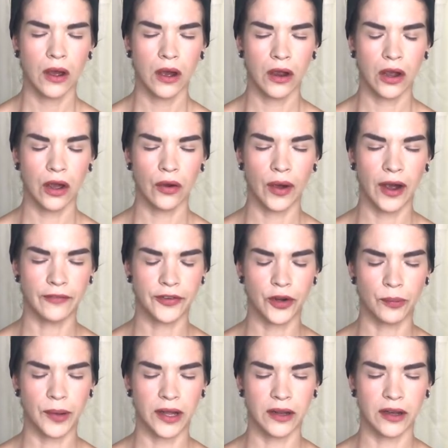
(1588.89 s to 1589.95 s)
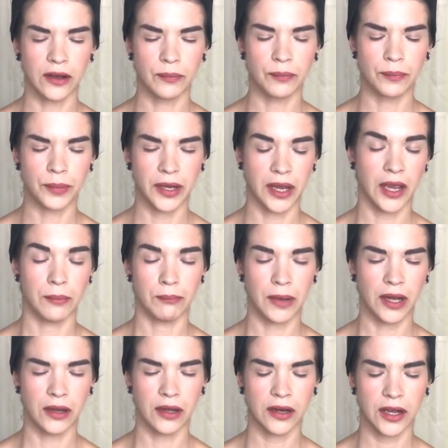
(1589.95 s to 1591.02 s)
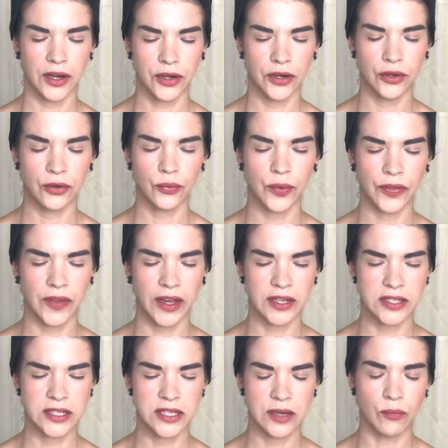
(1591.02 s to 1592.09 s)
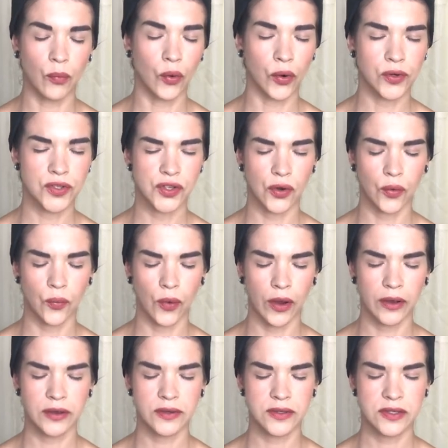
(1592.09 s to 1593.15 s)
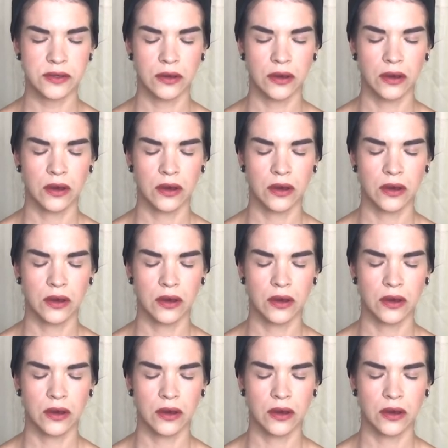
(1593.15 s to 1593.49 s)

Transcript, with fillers: ago, after Bella became Bella and I knew what the entity more so was,